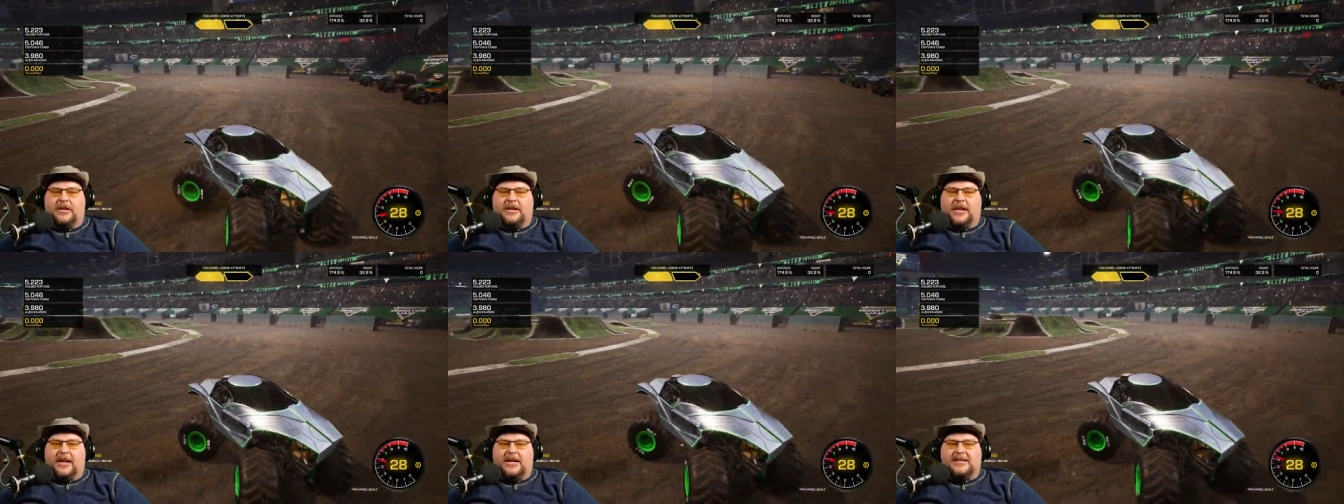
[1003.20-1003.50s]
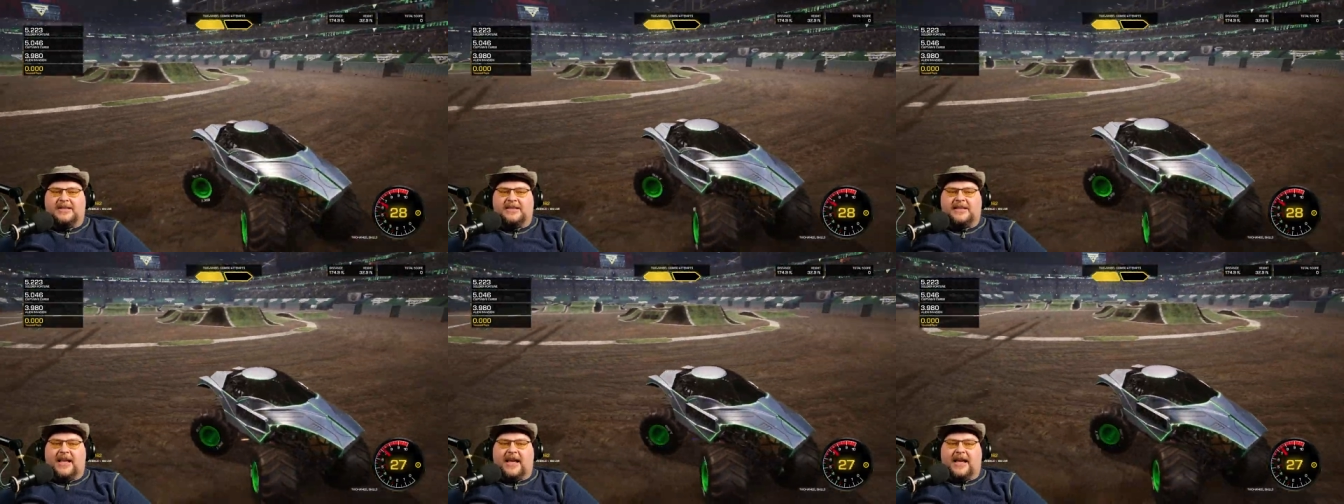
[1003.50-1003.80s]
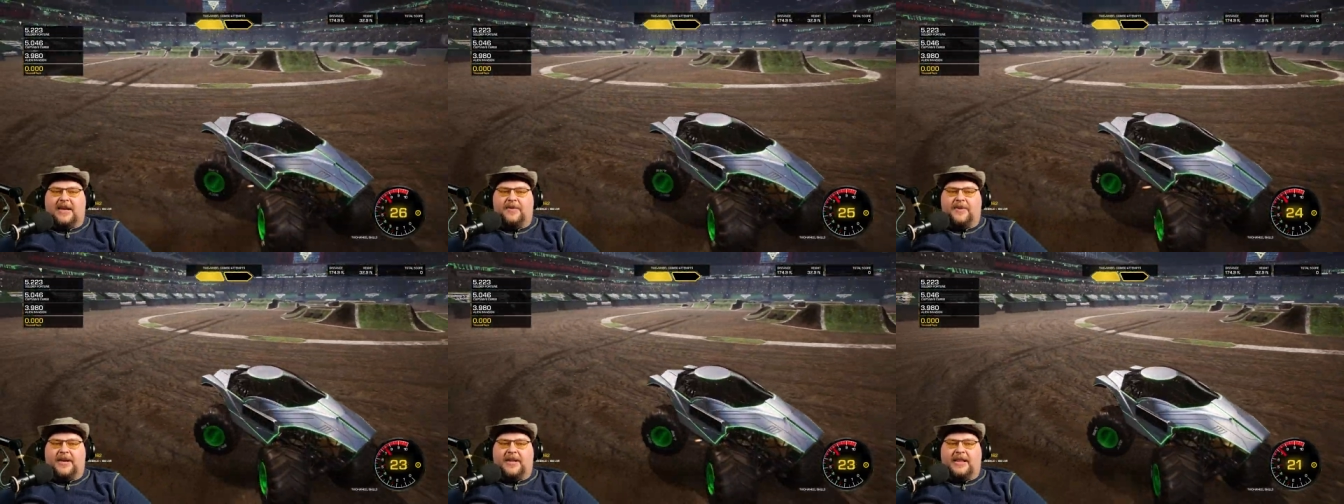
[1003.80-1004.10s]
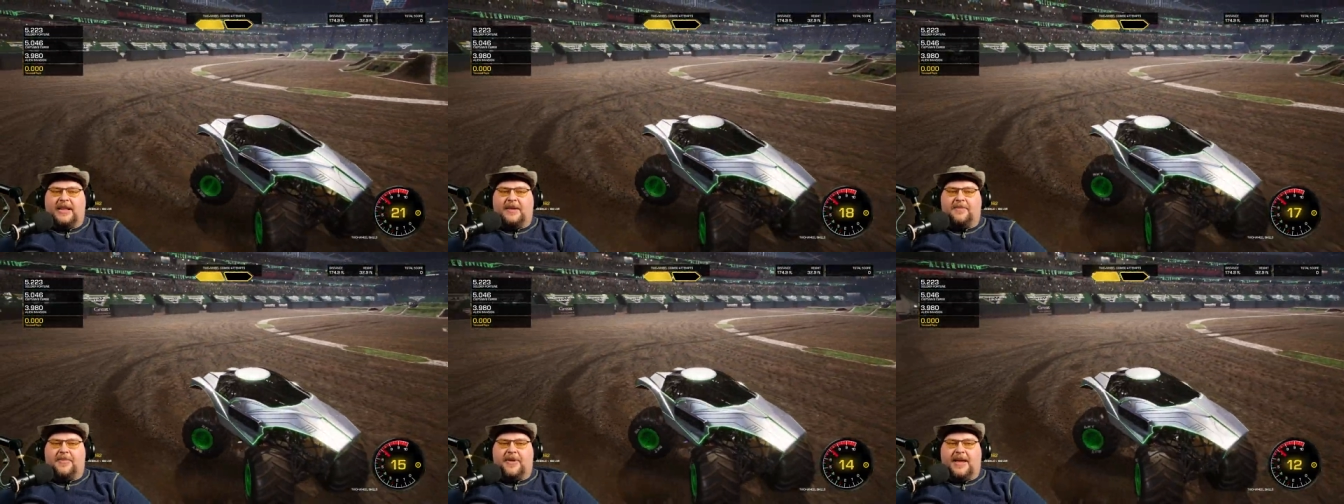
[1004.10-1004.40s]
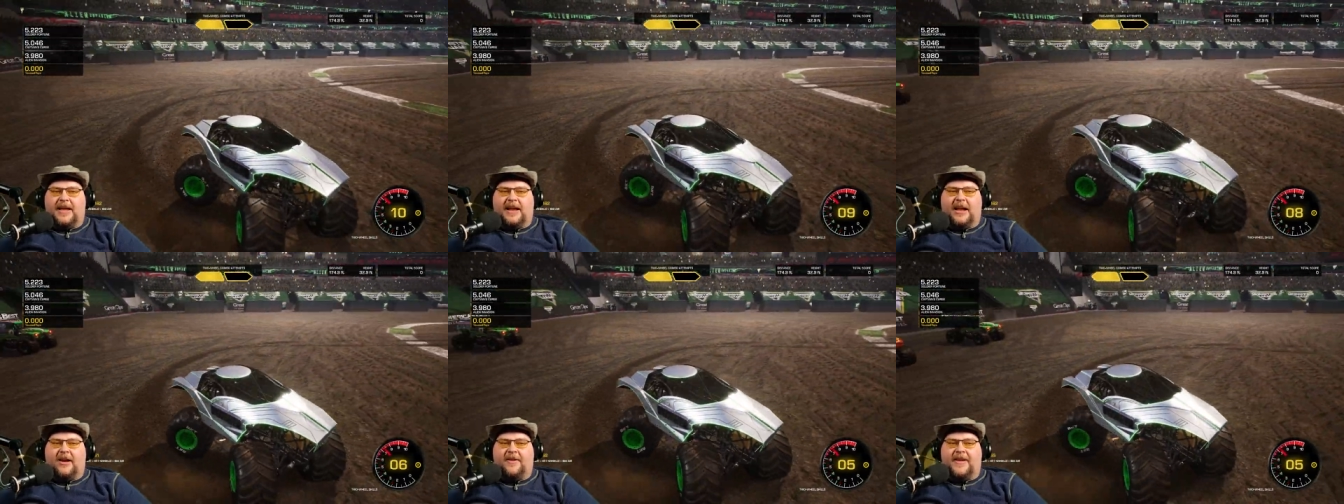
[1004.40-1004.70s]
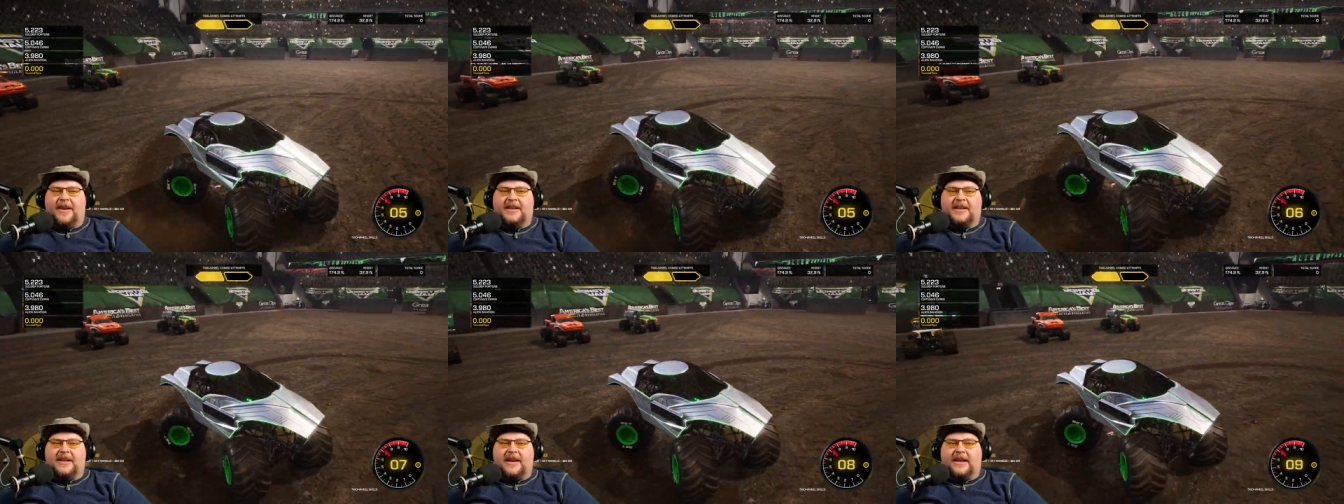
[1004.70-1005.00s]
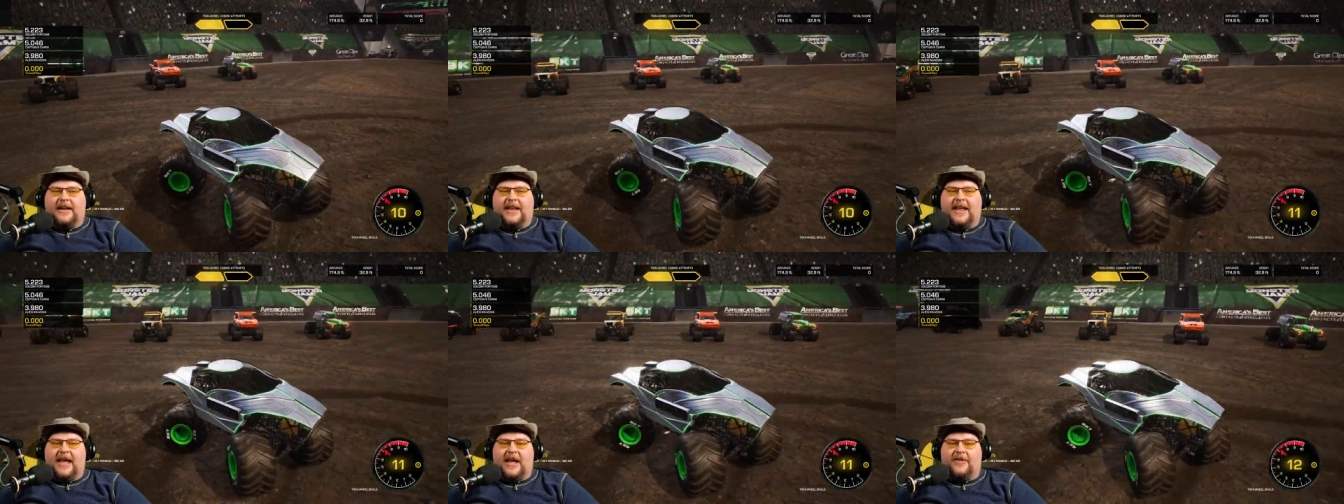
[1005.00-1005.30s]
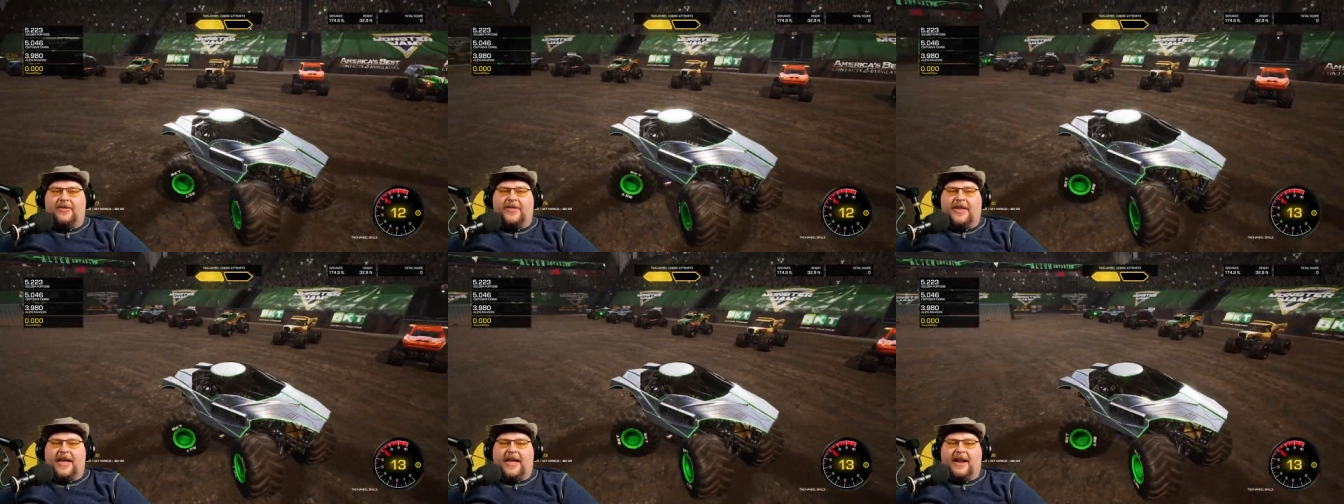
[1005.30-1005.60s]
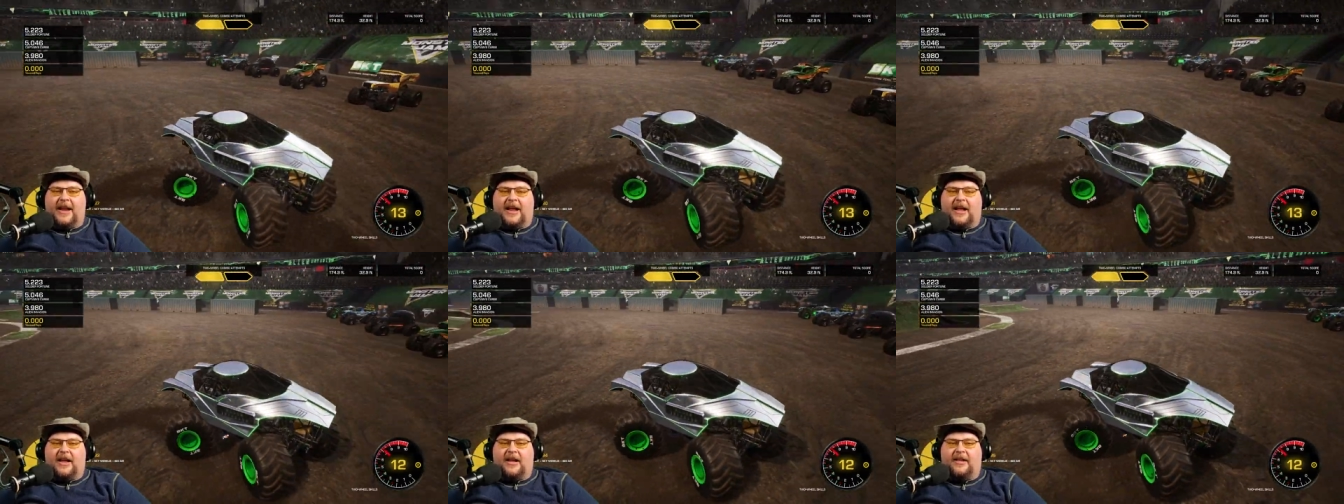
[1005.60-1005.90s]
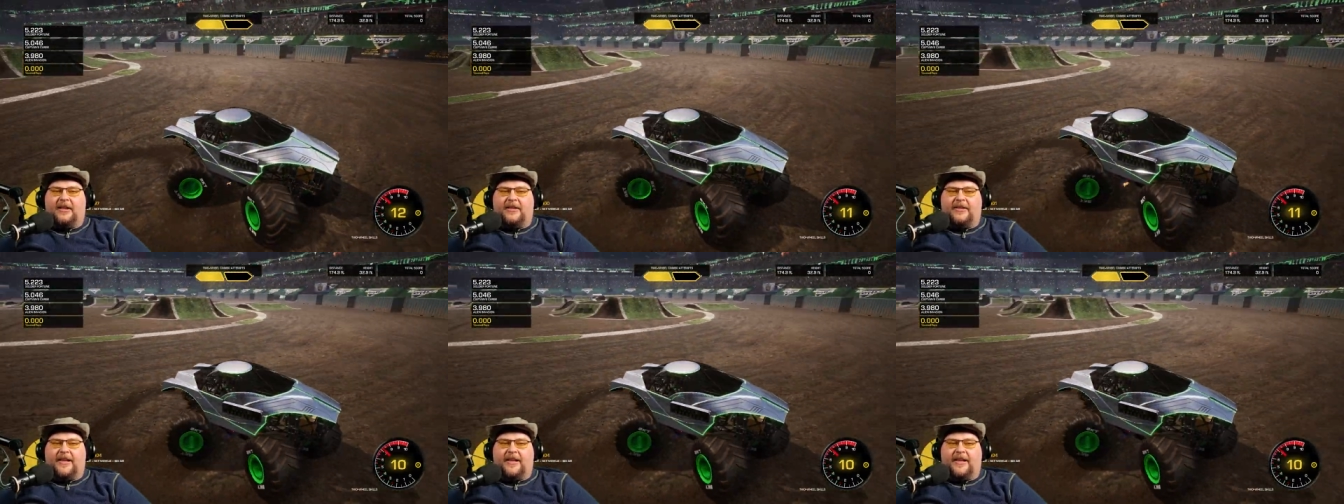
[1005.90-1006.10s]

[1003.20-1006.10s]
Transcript: Yeah, sky wheelie, big air. They didn't count that uh,